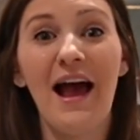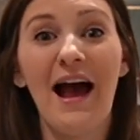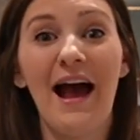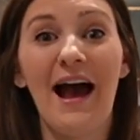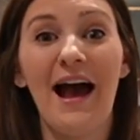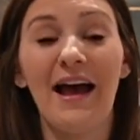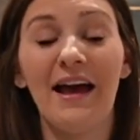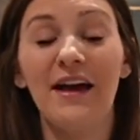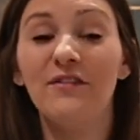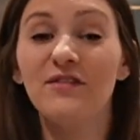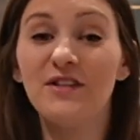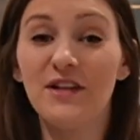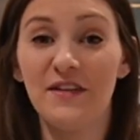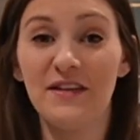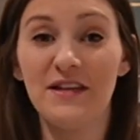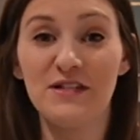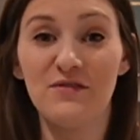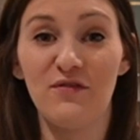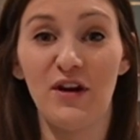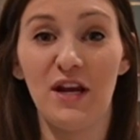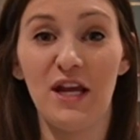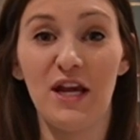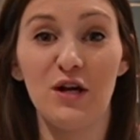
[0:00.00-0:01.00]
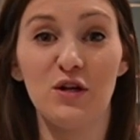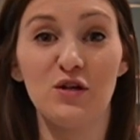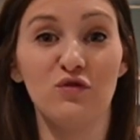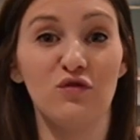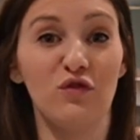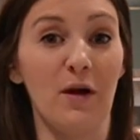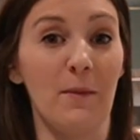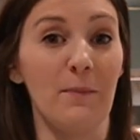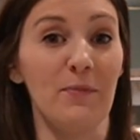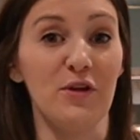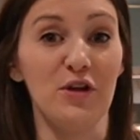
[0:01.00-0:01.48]
I have done these videos
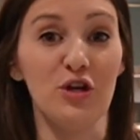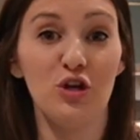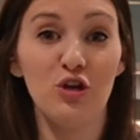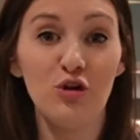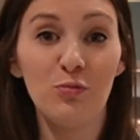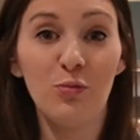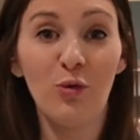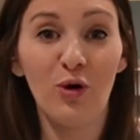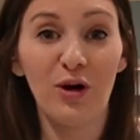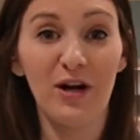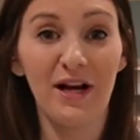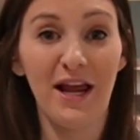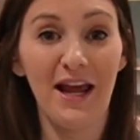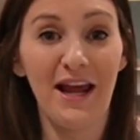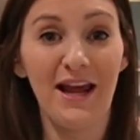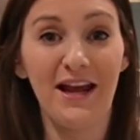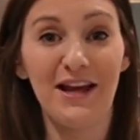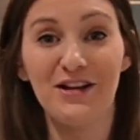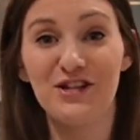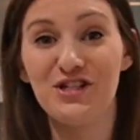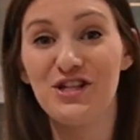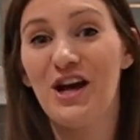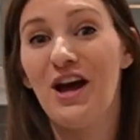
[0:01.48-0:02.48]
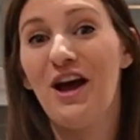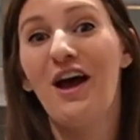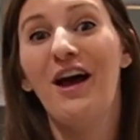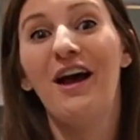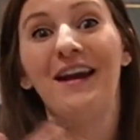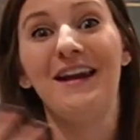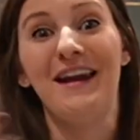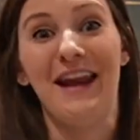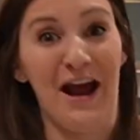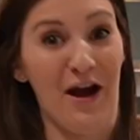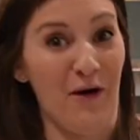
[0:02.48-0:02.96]
from the newborn age
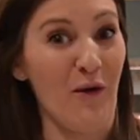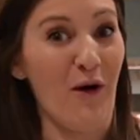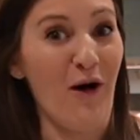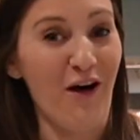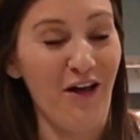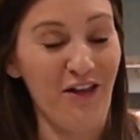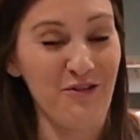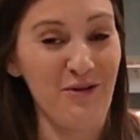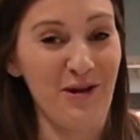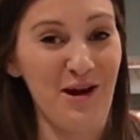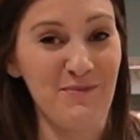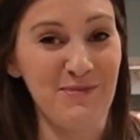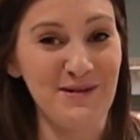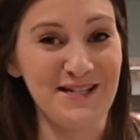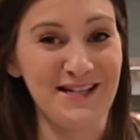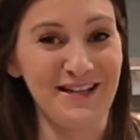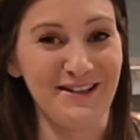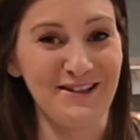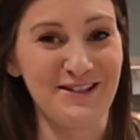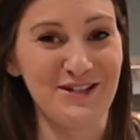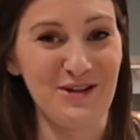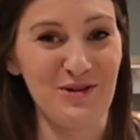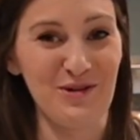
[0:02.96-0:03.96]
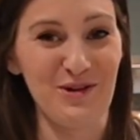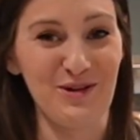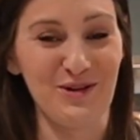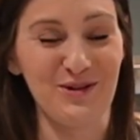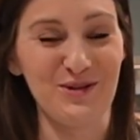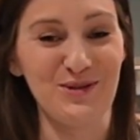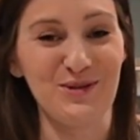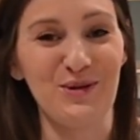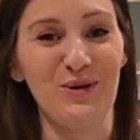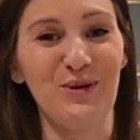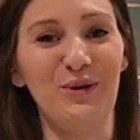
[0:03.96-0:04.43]
now all the way up until 2
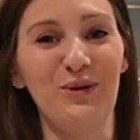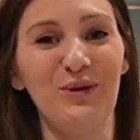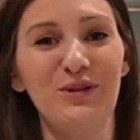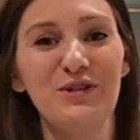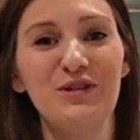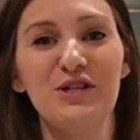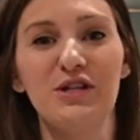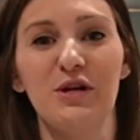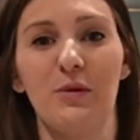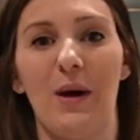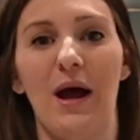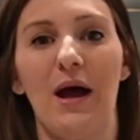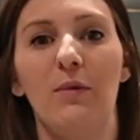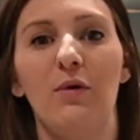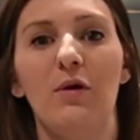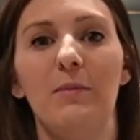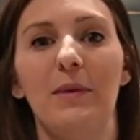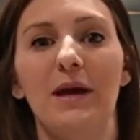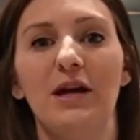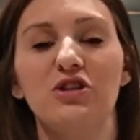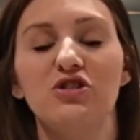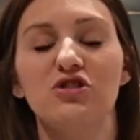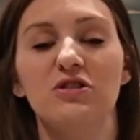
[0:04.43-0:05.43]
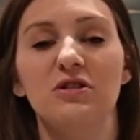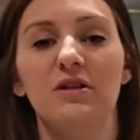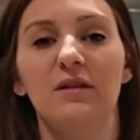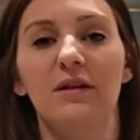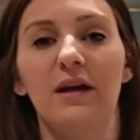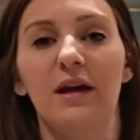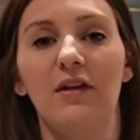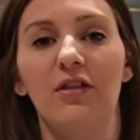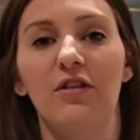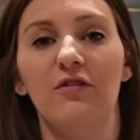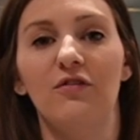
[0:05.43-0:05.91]
years old, so I will make sure to
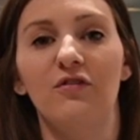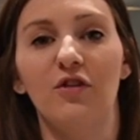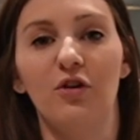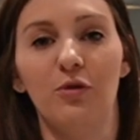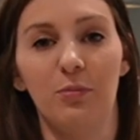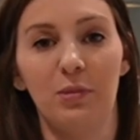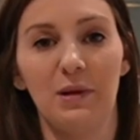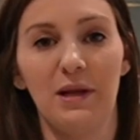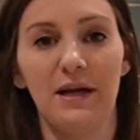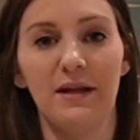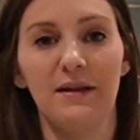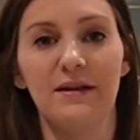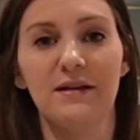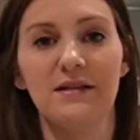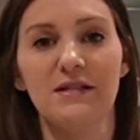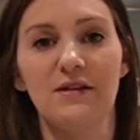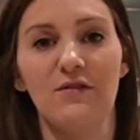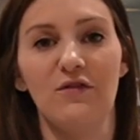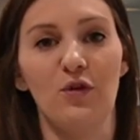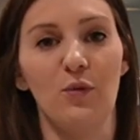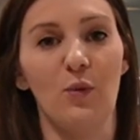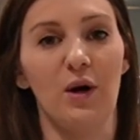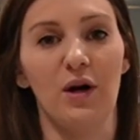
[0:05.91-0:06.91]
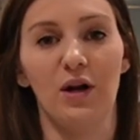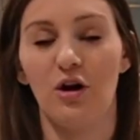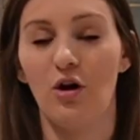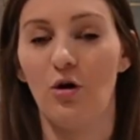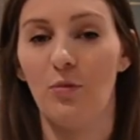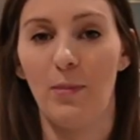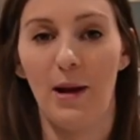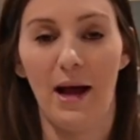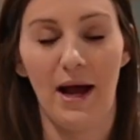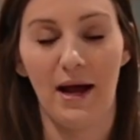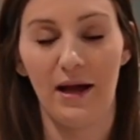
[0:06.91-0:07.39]
link the full playlist if you want to go
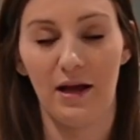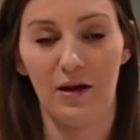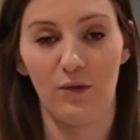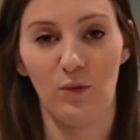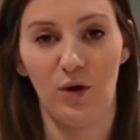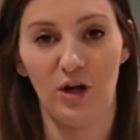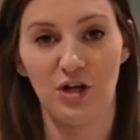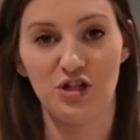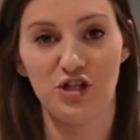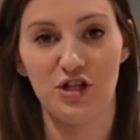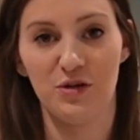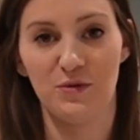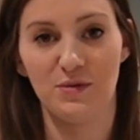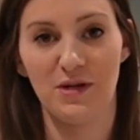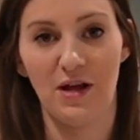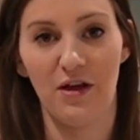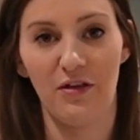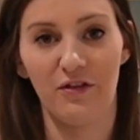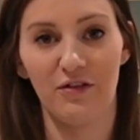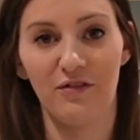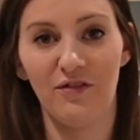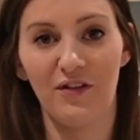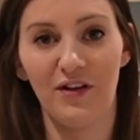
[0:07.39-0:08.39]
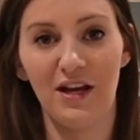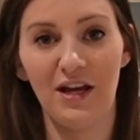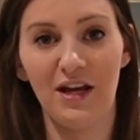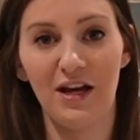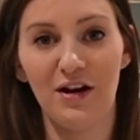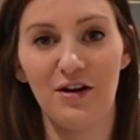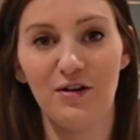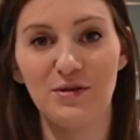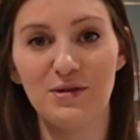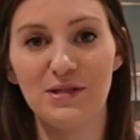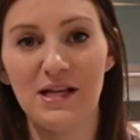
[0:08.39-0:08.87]
back and watch those other
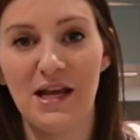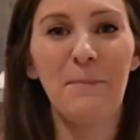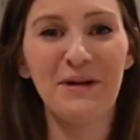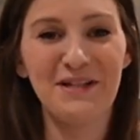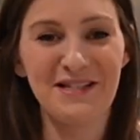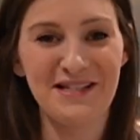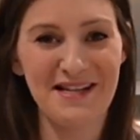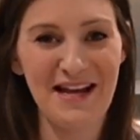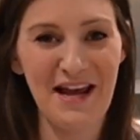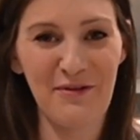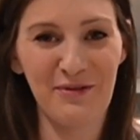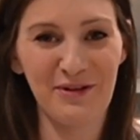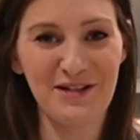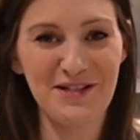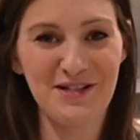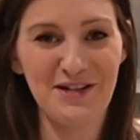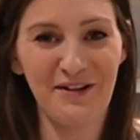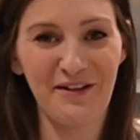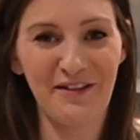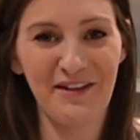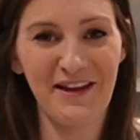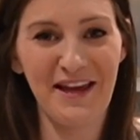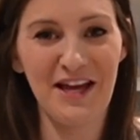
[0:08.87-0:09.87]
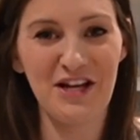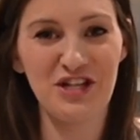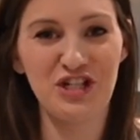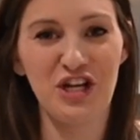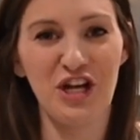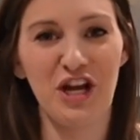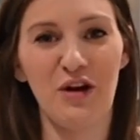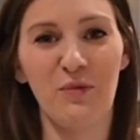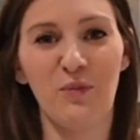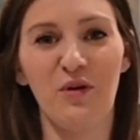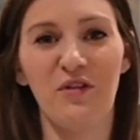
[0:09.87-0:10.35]
videos. But today we're going to start in the
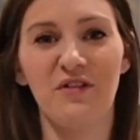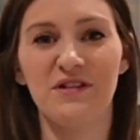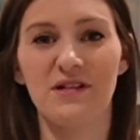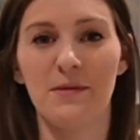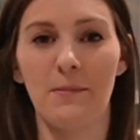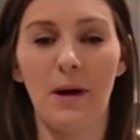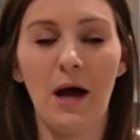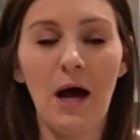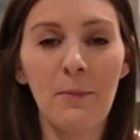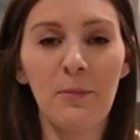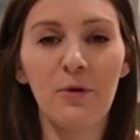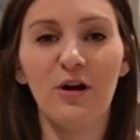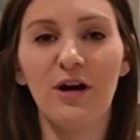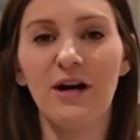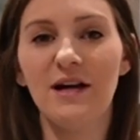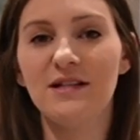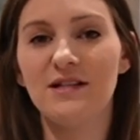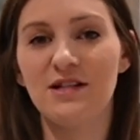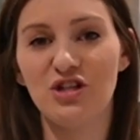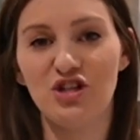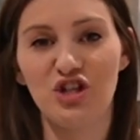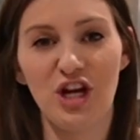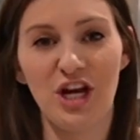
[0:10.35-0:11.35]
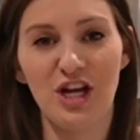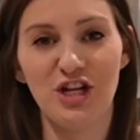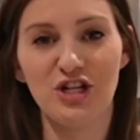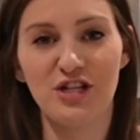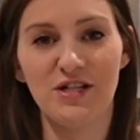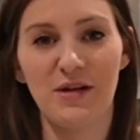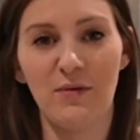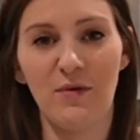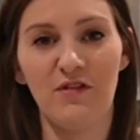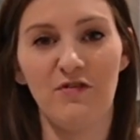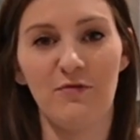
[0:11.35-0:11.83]
kitchen with some upgrades and changes
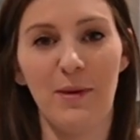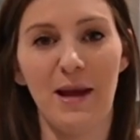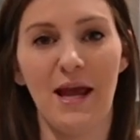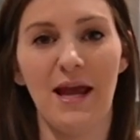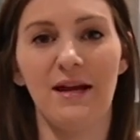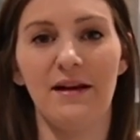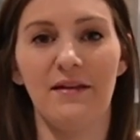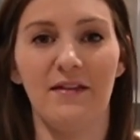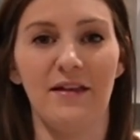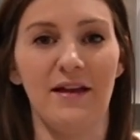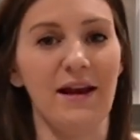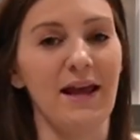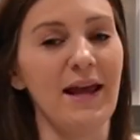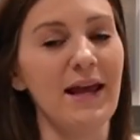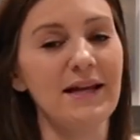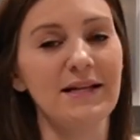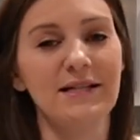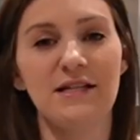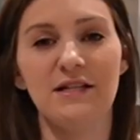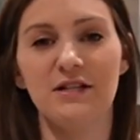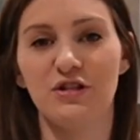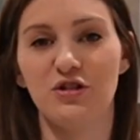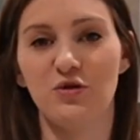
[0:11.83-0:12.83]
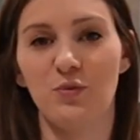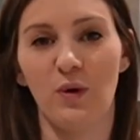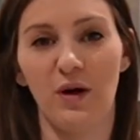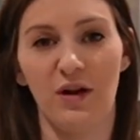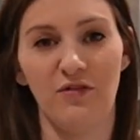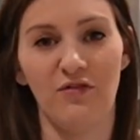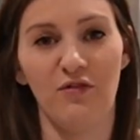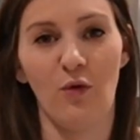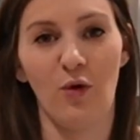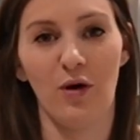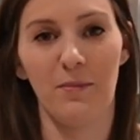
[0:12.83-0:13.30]
that we've made in that 18 to
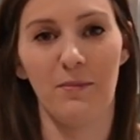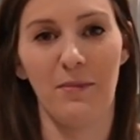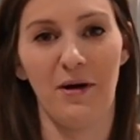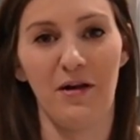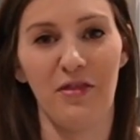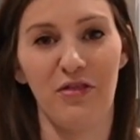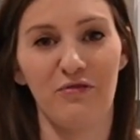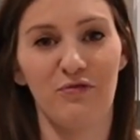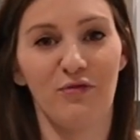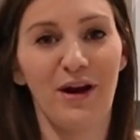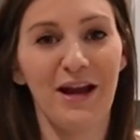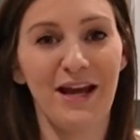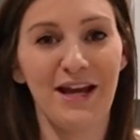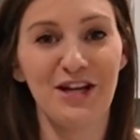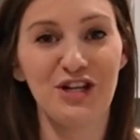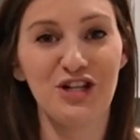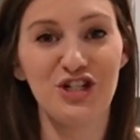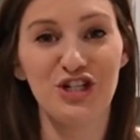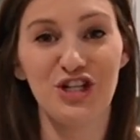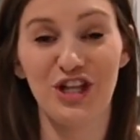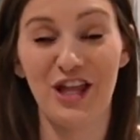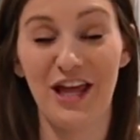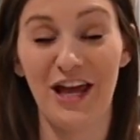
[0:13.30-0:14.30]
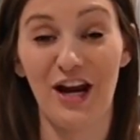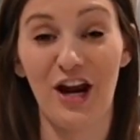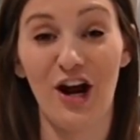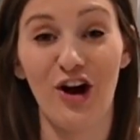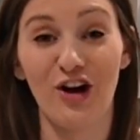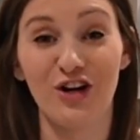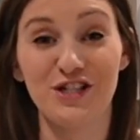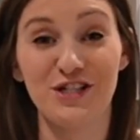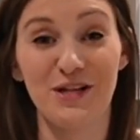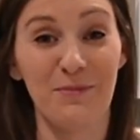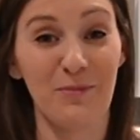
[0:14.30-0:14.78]
24 month range that
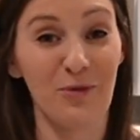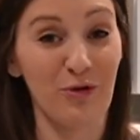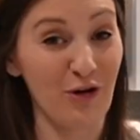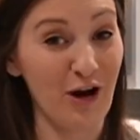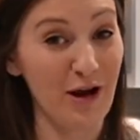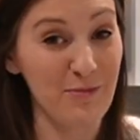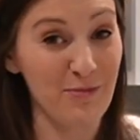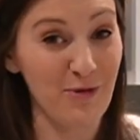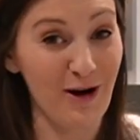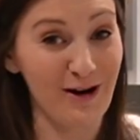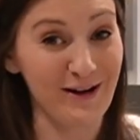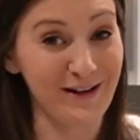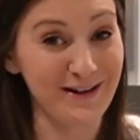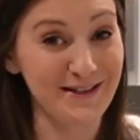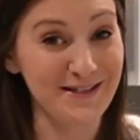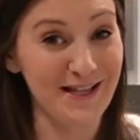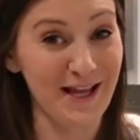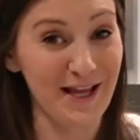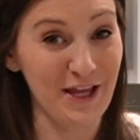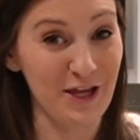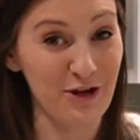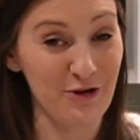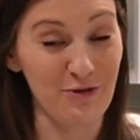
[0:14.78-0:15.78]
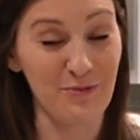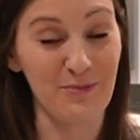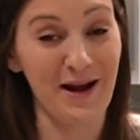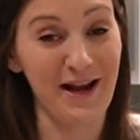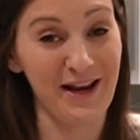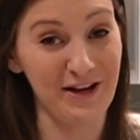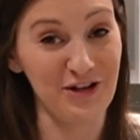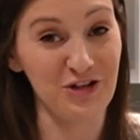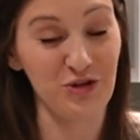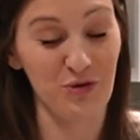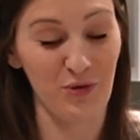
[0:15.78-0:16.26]
are some great products that you
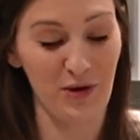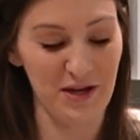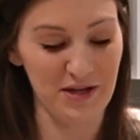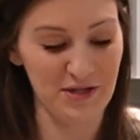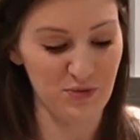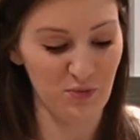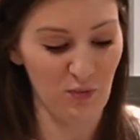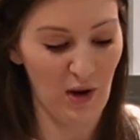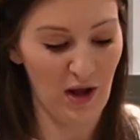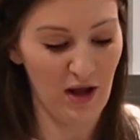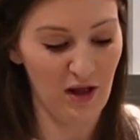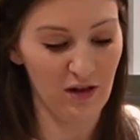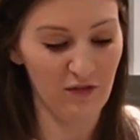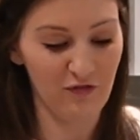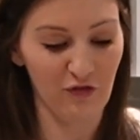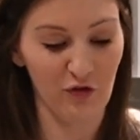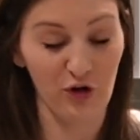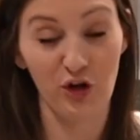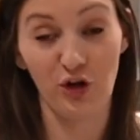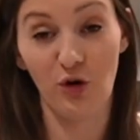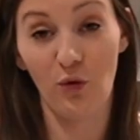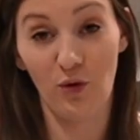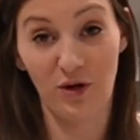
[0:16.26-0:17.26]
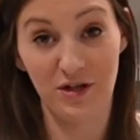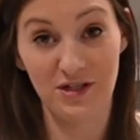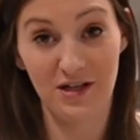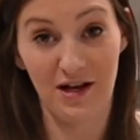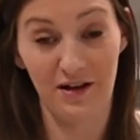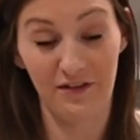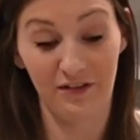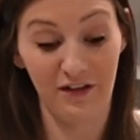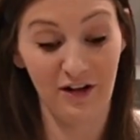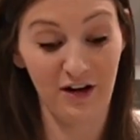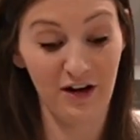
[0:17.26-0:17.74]
might enjoy as well for your
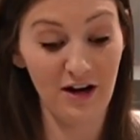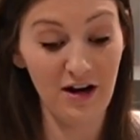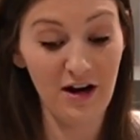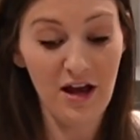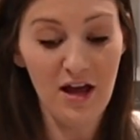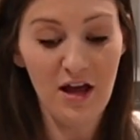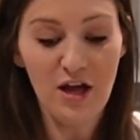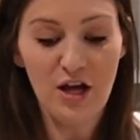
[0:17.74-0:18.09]
toddler.